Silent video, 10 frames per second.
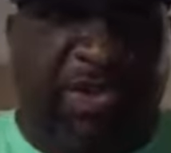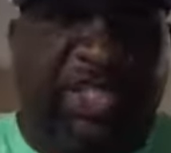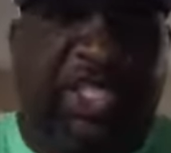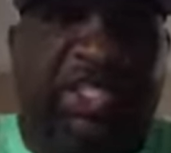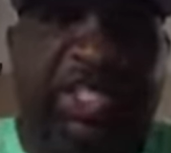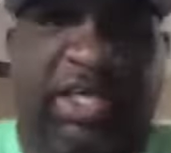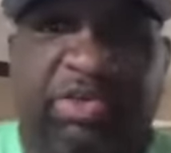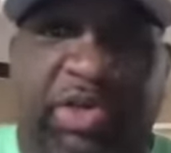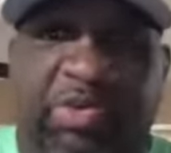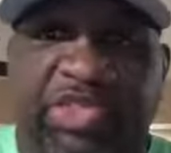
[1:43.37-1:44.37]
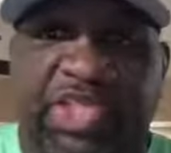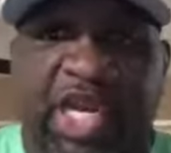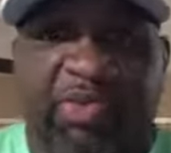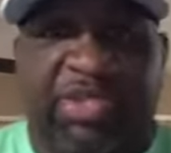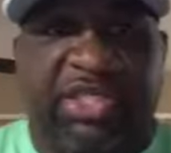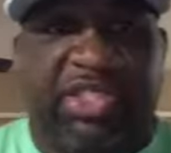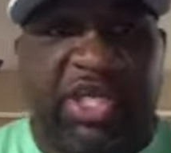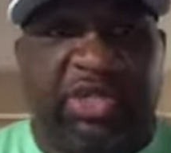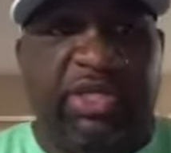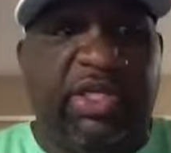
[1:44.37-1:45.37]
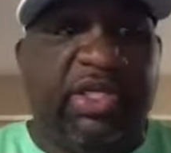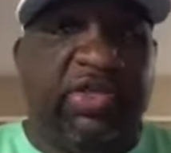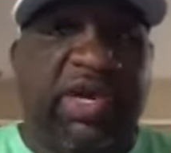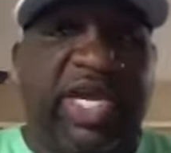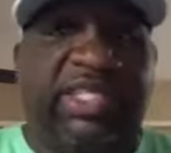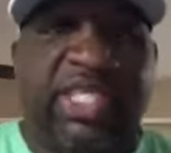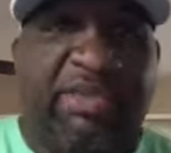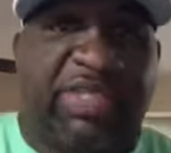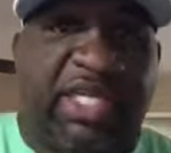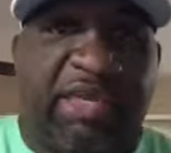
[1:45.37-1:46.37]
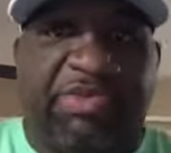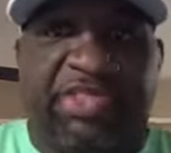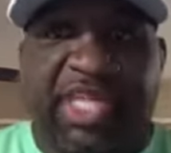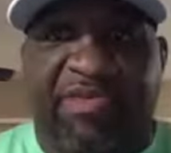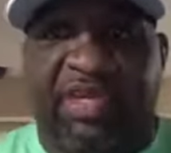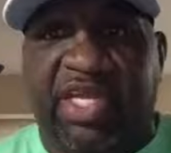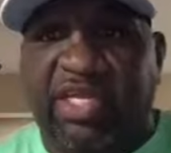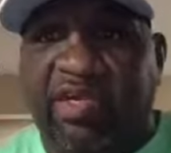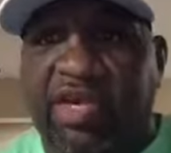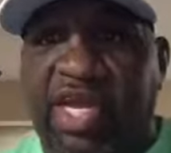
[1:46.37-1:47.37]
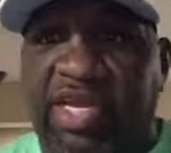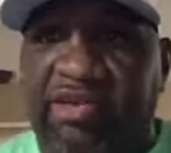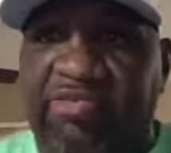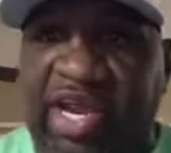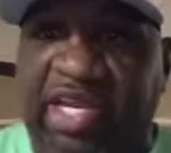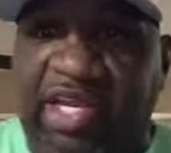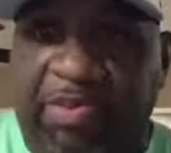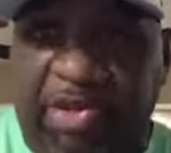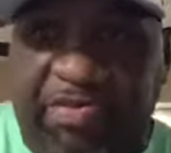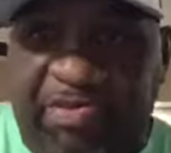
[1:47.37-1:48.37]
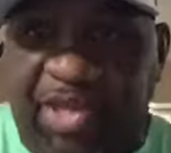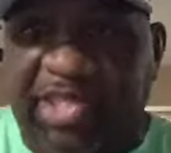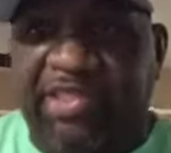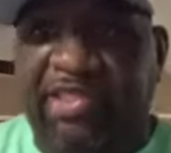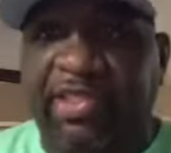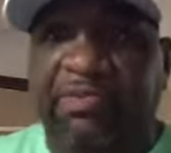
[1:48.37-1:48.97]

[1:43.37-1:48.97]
teaching and we're sharing with each other, go ahead and type that number 7 in and go ahead and invite a couple of your friends,